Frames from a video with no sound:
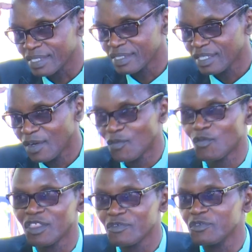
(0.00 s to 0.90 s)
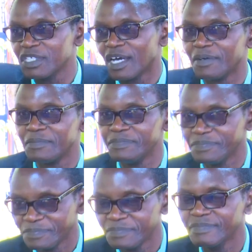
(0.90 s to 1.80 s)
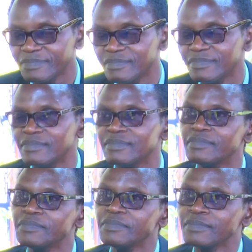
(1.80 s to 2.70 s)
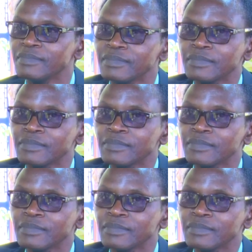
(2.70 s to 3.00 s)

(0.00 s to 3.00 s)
so that I could open my mind for the future.